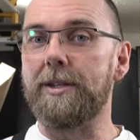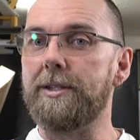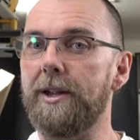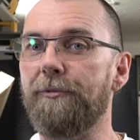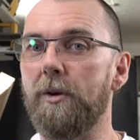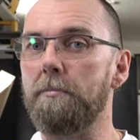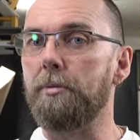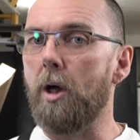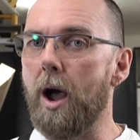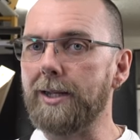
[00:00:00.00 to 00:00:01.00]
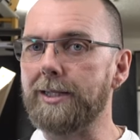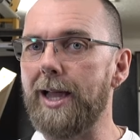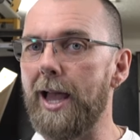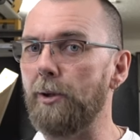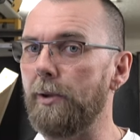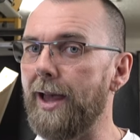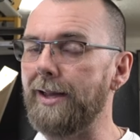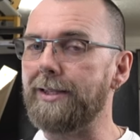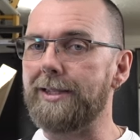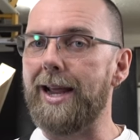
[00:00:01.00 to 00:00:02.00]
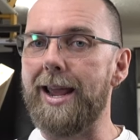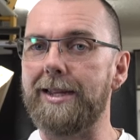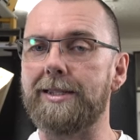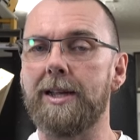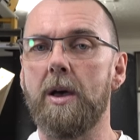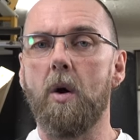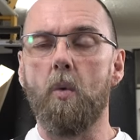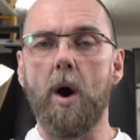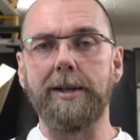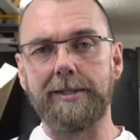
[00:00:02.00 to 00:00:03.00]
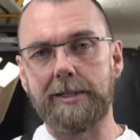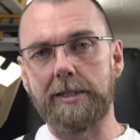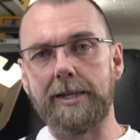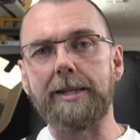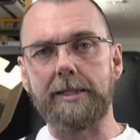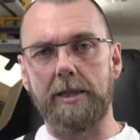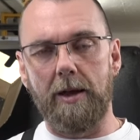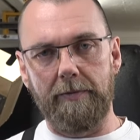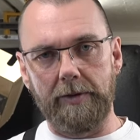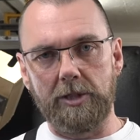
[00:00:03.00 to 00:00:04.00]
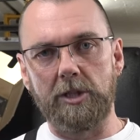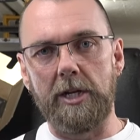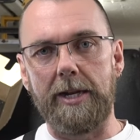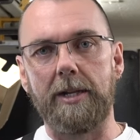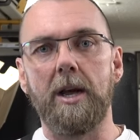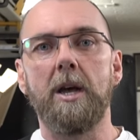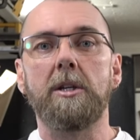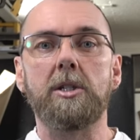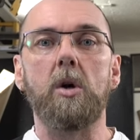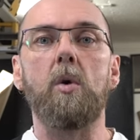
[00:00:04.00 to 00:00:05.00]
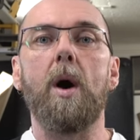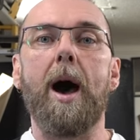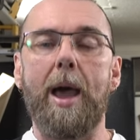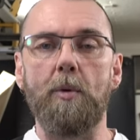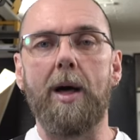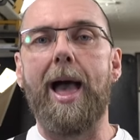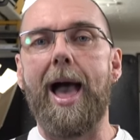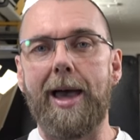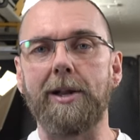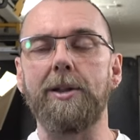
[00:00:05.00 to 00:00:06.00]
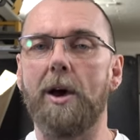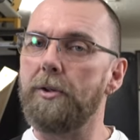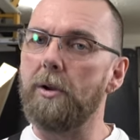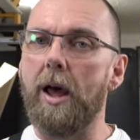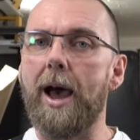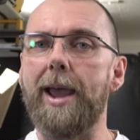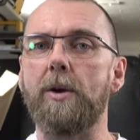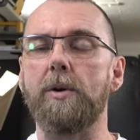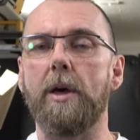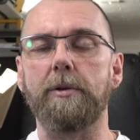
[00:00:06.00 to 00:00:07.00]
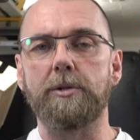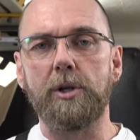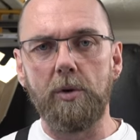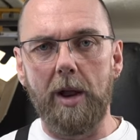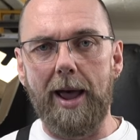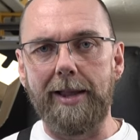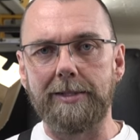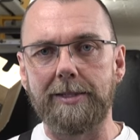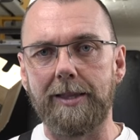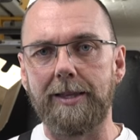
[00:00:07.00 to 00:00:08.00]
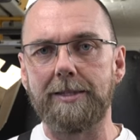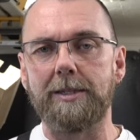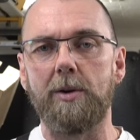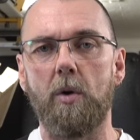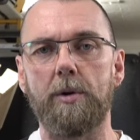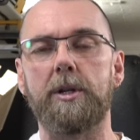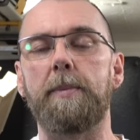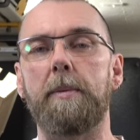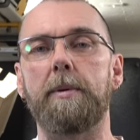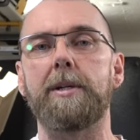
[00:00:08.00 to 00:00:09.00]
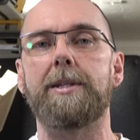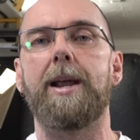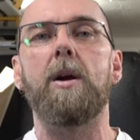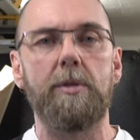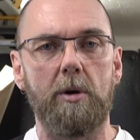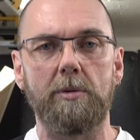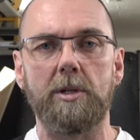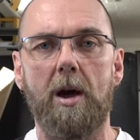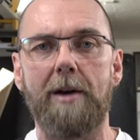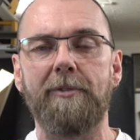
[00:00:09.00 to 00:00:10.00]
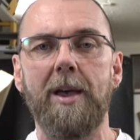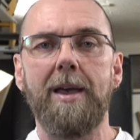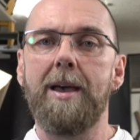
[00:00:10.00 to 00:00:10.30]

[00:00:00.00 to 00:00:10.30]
a different block sander that takes one sixth of a sheet. So I will add another line or another two lines to this in order to be able to tear those off.